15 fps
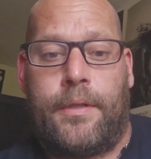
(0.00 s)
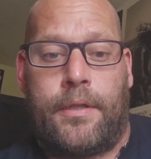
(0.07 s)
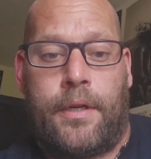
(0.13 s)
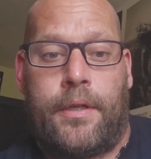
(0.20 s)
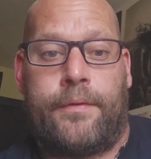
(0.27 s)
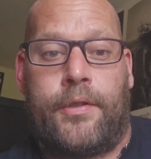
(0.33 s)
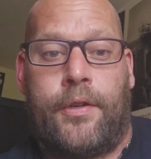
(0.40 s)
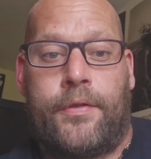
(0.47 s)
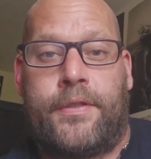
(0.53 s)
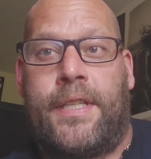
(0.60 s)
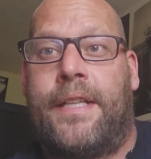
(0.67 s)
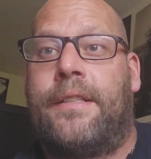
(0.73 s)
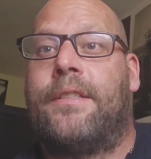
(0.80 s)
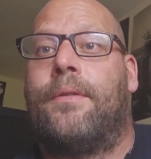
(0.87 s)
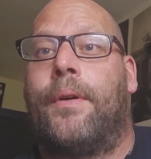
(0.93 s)
kind of
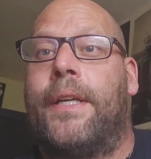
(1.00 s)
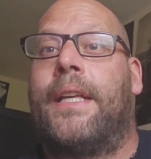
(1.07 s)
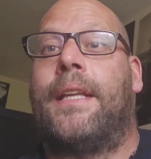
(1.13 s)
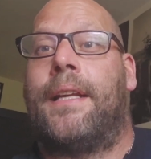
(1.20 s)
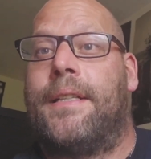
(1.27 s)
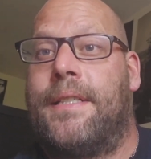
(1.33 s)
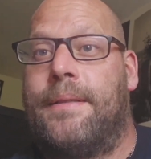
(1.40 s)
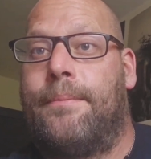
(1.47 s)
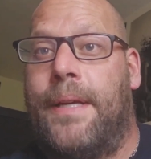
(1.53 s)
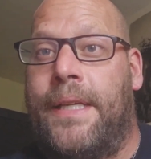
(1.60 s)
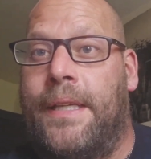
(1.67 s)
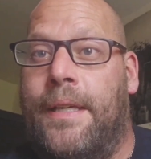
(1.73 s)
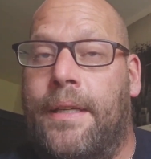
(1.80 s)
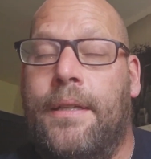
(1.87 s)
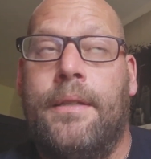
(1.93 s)
content so I can actually
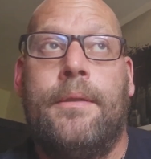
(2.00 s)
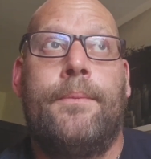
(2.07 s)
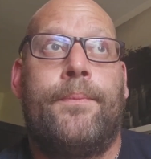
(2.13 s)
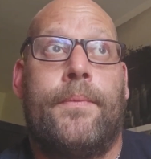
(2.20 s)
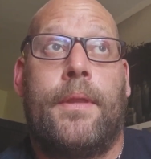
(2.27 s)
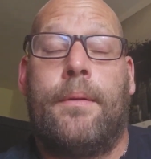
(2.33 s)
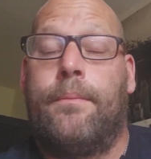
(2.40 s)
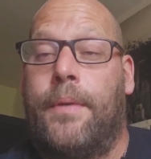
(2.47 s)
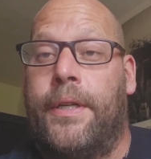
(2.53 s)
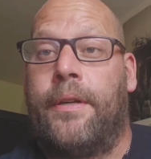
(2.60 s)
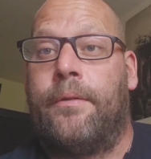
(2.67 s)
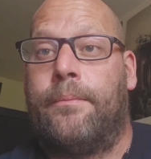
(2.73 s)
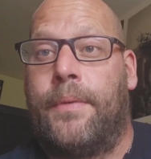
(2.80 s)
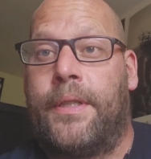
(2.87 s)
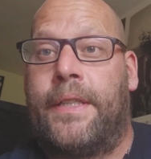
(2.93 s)
make my
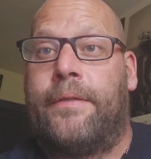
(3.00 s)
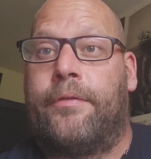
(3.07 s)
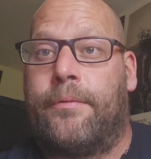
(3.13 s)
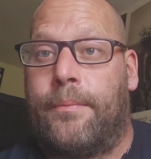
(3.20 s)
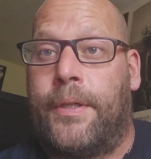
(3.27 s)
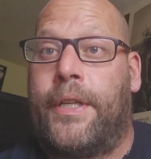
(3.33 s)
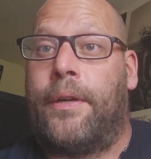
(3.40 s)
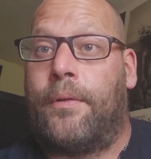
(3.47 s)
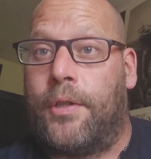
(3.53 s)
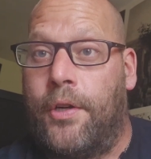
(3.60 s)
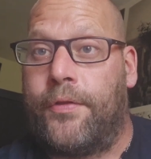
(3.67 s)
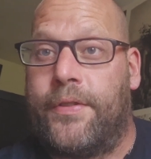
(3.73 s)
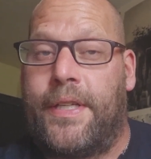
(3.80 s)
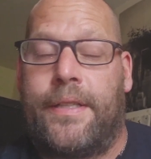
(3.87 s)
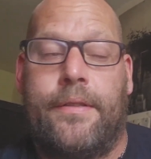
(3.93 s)
own money from my own
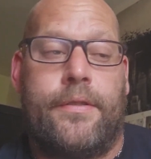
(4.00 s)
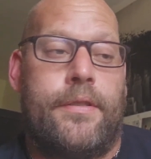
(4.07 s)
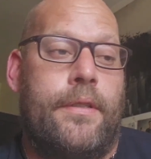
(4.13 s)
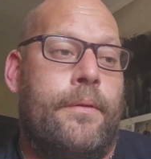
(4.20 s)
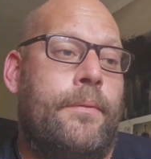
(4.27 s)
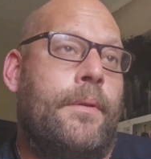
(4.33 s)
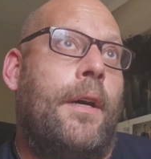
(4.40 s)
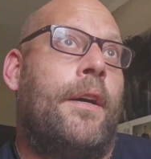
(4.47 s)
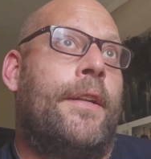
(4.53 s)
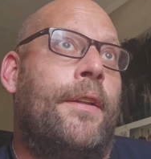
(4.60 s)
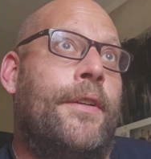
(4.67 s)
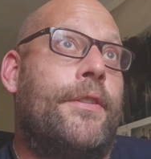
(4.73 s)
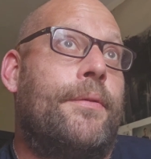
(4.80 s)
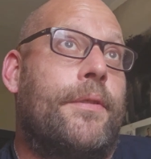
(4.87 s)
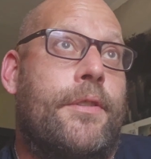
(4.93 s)
content. So I
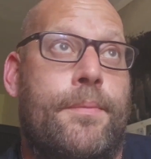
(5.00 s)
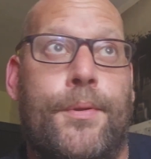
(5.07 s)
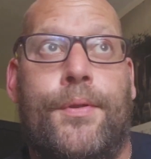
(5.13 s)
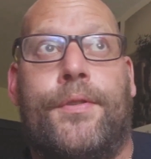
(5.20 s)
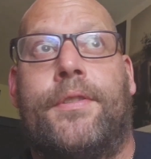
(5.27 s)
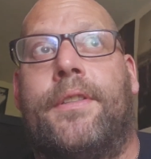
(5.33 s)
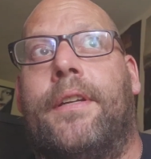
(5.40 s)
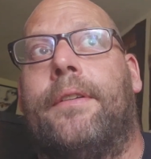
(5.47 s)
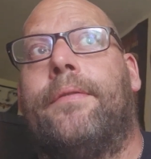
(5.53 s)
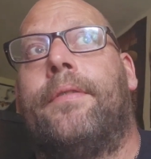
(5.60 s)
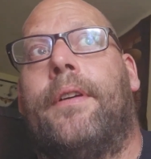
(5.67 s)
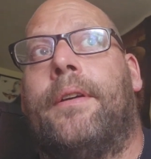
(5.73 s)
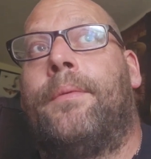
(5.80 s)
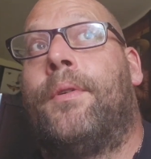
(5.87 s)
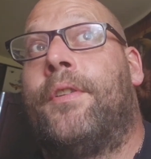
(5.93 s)
like to explore stuff.
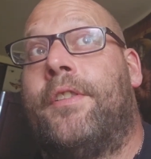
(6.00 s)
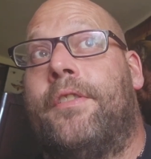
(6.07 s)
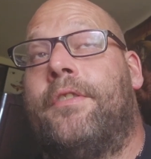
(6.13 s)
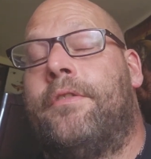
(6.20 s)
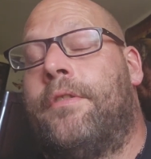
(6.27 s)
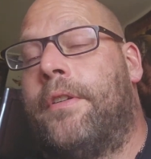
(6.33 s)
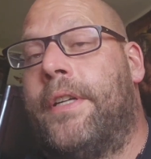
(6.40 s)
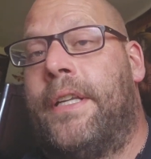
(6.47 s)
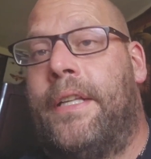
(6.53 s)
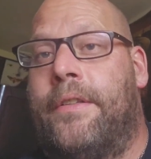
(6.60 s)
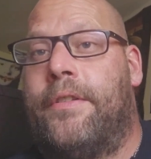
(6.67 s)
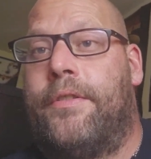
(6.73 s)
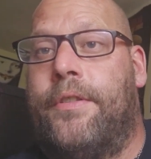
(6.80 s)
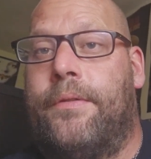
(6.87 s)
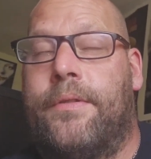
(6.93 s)
I want to try and
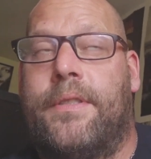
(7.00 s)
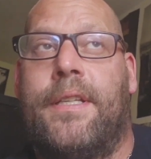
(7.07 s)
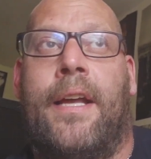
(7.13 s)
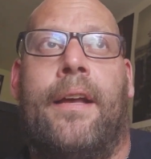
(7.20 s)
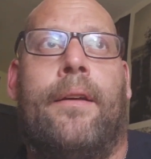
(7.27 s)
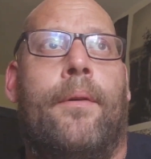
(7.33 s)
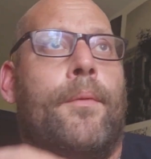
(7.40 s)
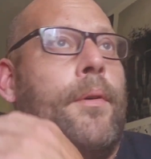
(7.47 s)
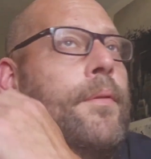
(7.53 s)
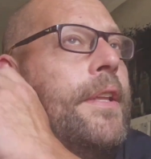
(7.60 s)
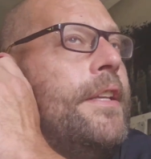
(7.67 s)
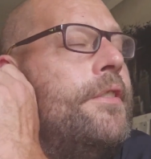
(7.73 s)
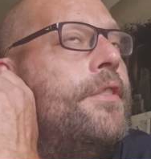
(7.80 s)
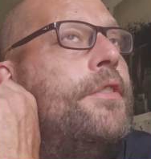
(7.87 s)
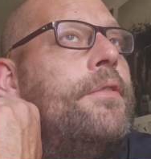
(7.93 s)
introduce that. I won't
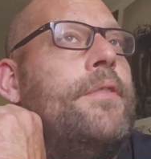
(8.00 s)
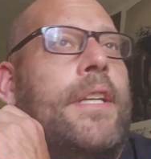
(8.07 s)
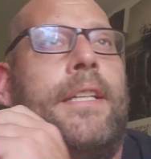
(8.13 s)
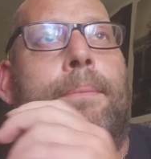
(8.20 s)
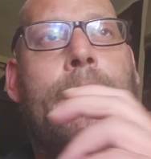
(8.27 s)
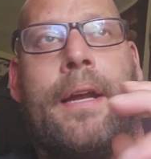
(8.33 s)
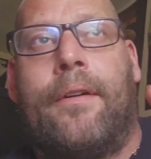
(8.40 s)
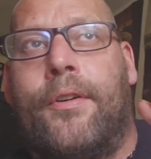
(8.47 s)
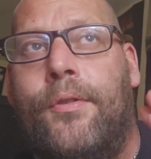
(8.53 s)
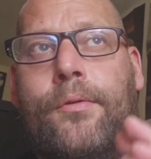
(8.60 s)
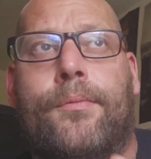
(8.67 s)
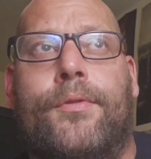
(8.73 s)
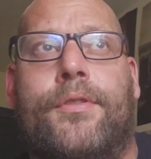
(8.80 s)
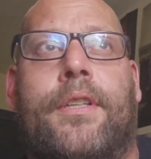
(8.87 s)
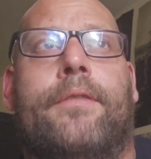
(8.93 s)
introduce any
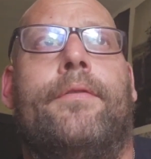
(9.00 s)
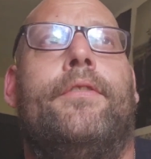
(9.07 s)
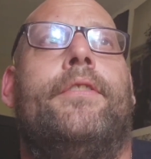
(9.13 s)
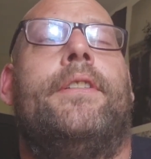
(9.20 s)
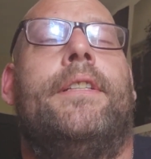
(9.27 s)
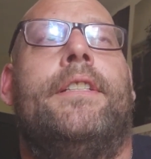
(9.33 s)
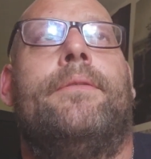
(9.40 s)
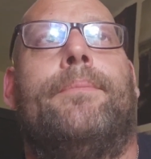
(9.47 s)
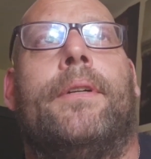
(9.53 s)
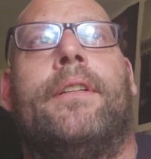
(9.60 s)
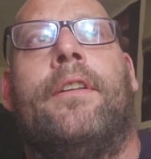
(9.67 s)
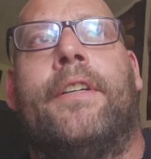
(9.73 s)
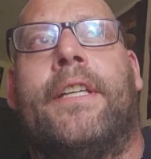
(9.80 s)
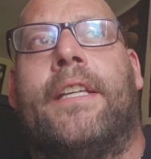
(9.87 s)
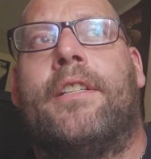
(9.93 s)
paranormal stuff under this, but
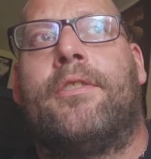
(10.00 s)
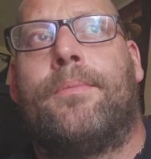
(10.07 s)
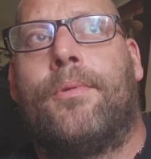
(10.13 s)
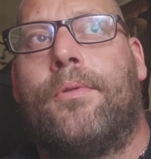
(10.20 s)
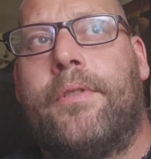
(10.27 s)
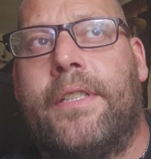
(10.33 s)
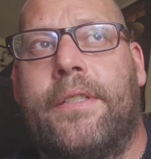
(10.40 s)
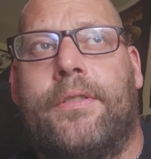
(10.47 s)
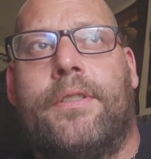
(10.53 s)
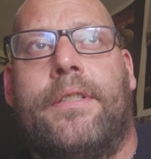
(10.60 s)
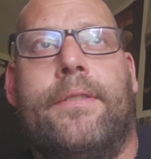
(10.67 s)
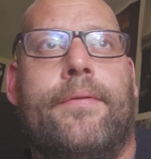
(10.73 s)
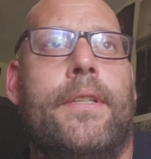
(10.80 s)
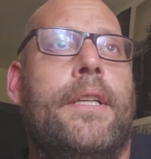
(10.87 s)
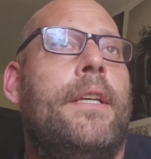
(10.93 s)
like exploring
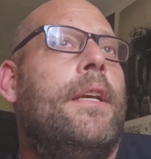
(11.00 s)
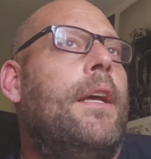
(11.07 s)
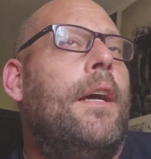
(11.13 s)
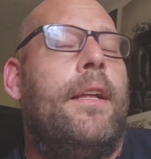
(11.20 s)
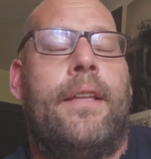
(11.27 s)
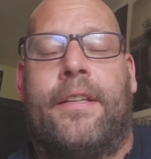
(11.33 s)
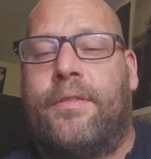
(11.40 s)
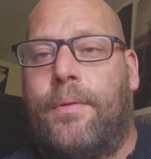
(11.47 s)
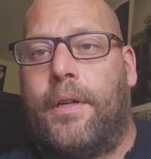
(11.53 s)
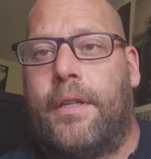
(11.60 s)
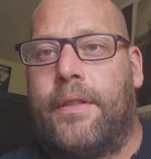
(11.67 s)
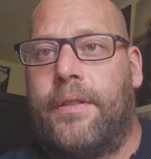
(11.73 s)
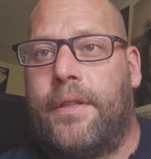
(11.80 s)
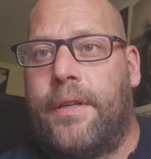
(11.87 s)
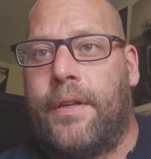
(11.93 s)
stuff, that's what
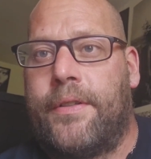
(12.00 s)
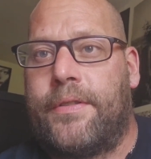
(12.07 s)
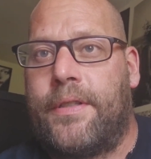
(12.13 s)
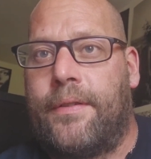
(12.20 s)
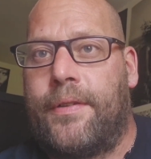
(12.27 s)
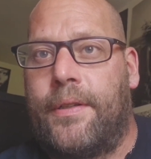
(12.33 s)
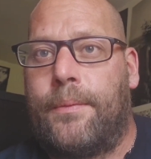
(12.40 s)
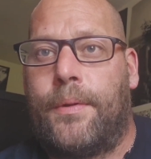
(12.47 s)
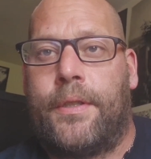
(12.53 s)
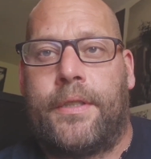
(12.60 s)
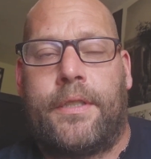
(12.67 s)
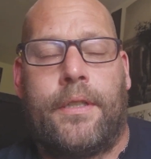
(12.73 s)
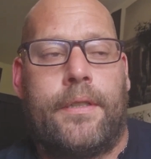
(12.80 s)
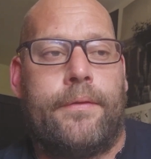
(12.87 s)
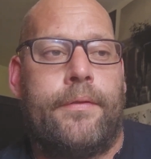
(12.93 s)
kind of stuff I want
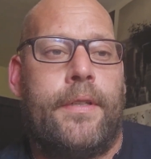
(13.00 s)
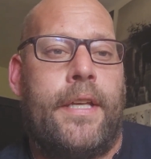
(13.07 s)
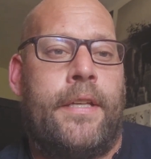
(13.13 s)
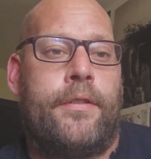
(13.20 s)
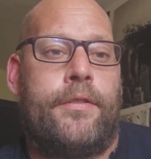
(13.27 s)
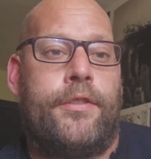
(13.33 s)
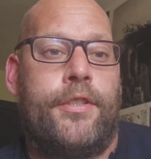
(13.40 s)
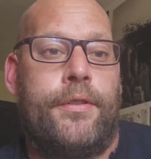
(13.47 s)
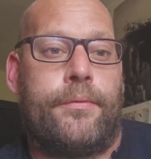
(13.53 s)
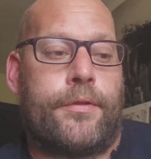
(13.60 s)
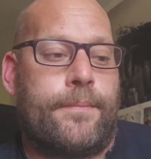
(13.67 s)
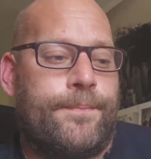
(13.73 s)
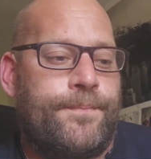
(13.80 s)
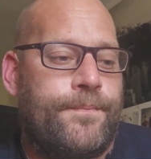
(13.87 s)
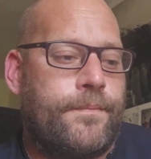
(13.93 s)
to kind of
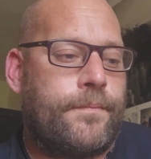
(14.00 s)
introduce.